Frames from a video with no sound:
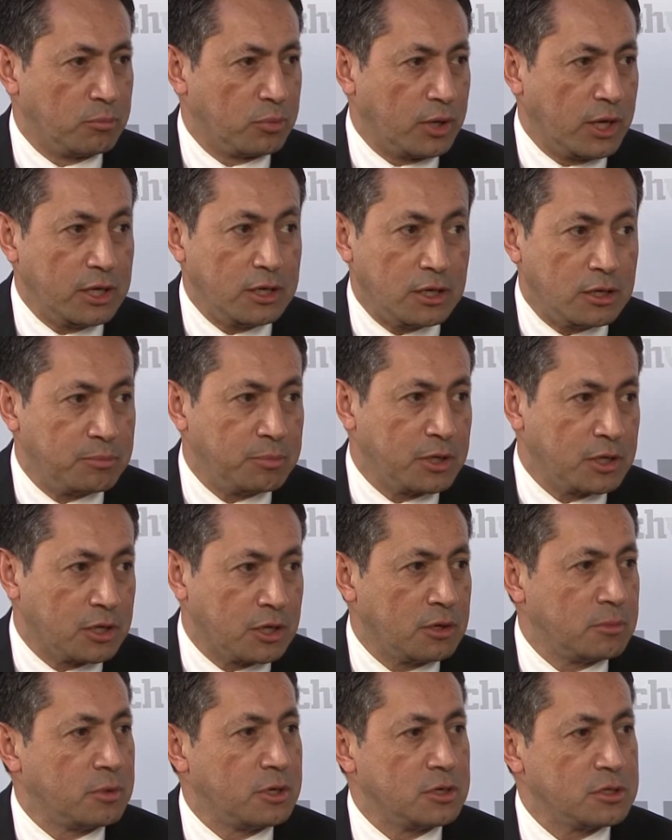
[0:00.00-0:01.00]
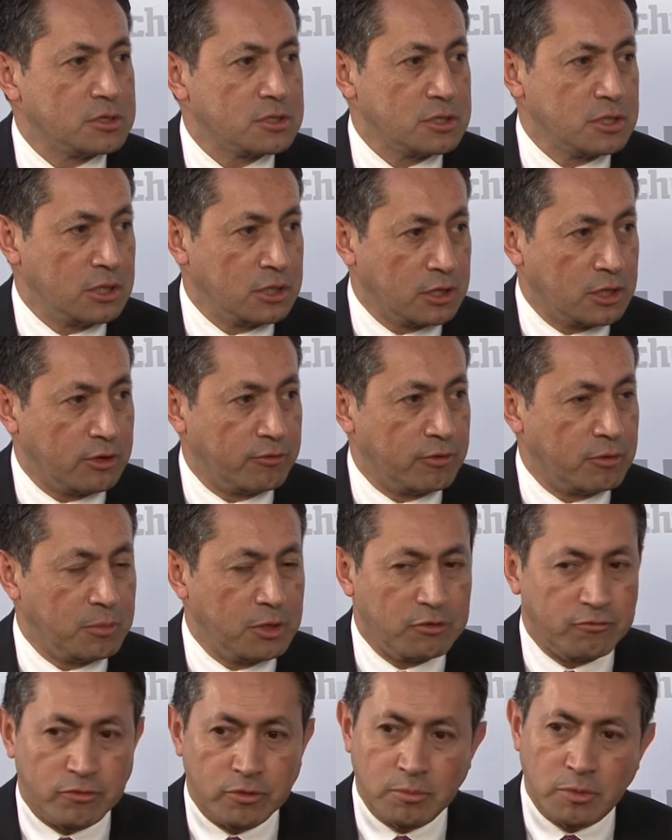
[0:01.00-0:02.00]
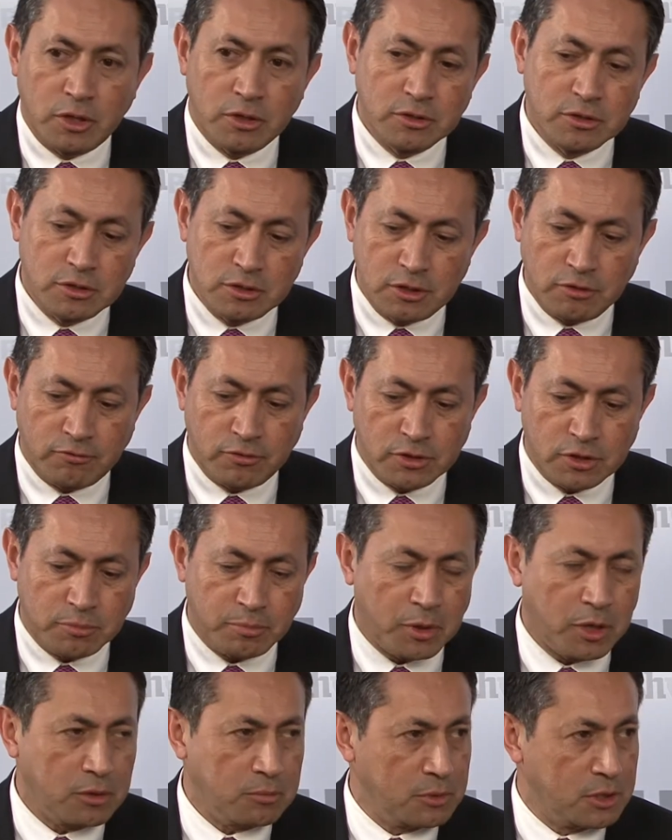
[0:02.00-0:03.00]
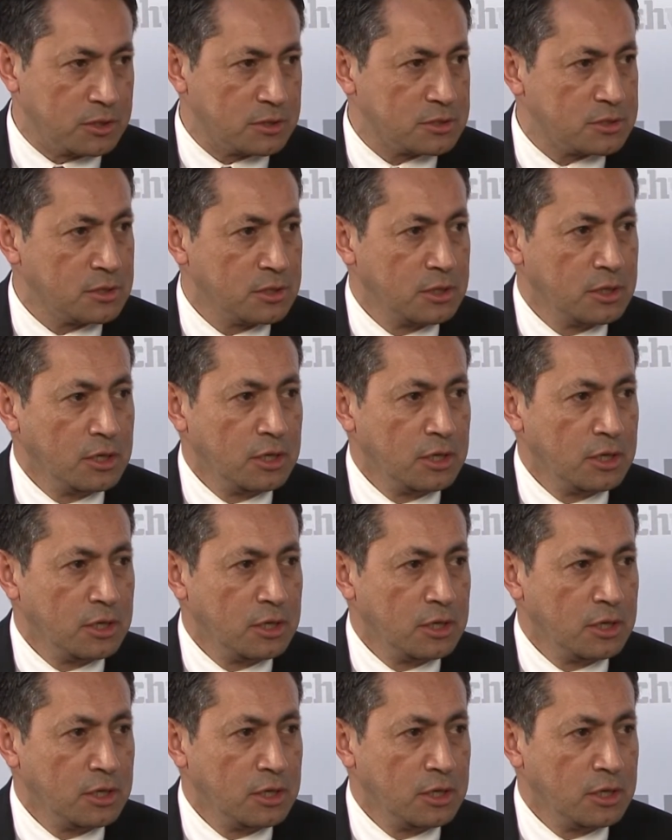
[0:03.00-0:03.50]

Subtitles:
bright up-and-comers in government from all different departments